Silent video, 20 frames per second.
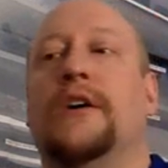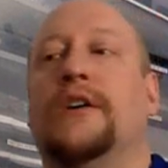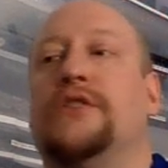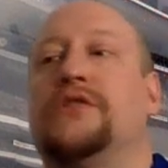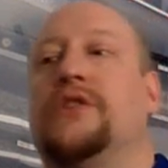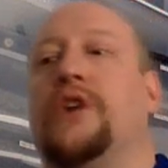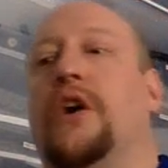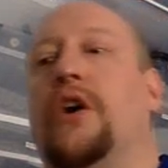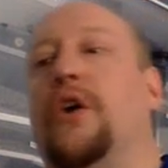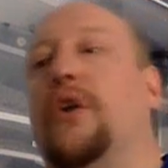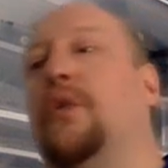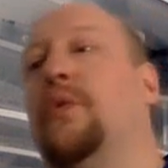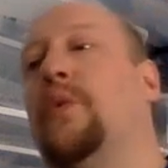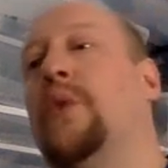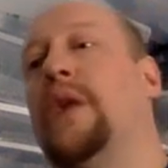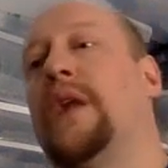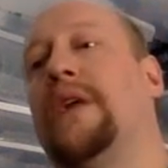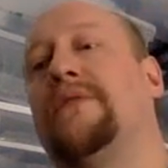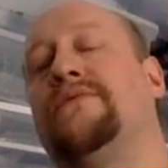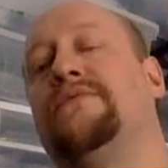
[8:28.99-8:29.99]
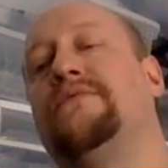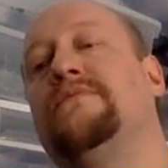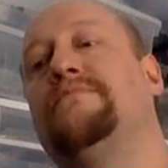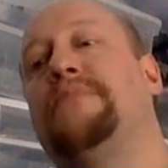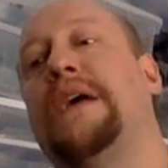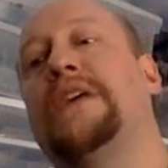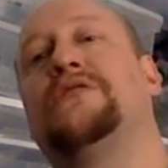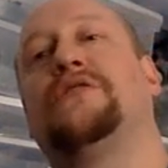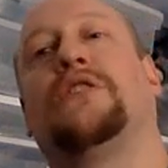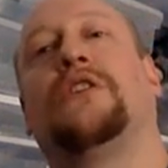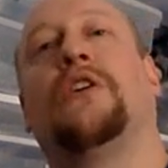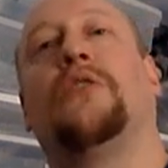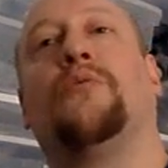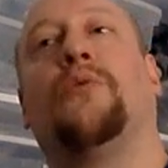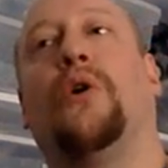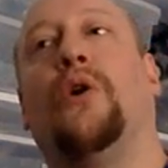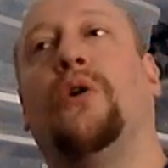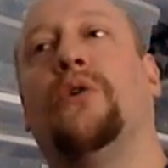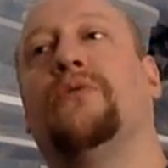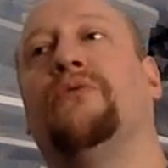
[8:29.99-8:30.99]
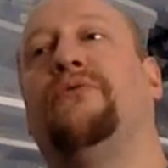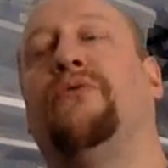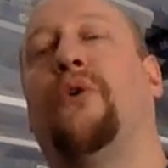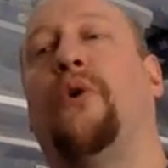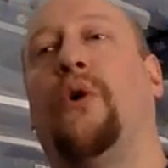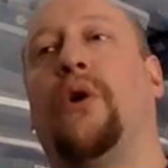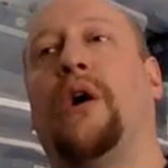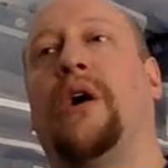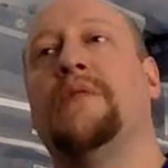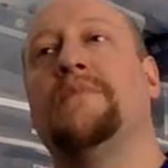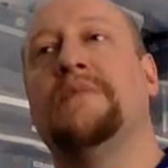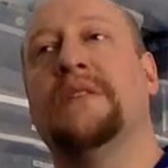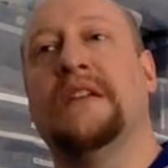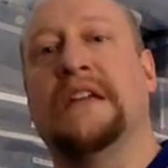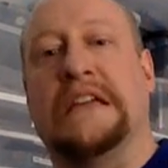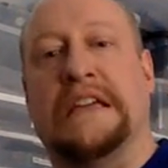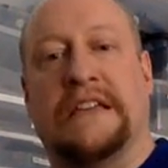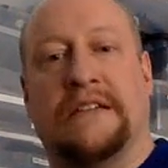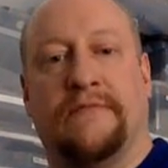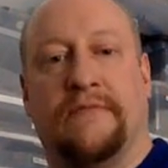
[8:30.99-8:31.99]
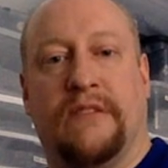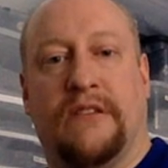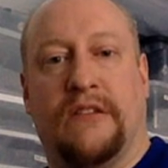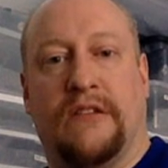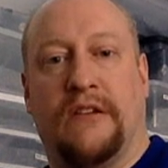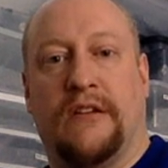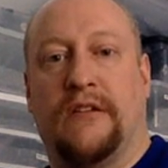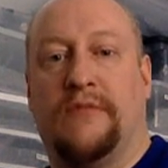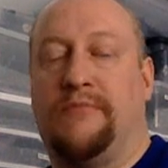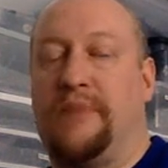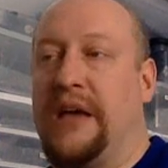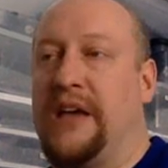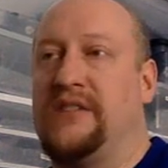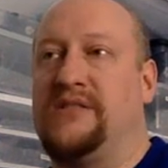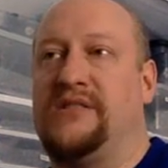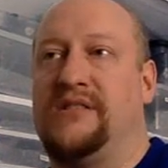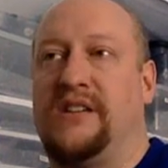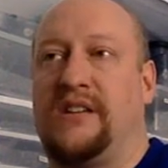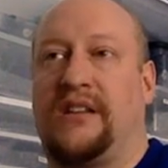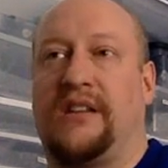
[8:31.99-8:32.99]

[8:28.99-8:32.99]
So what I've basically rolled for is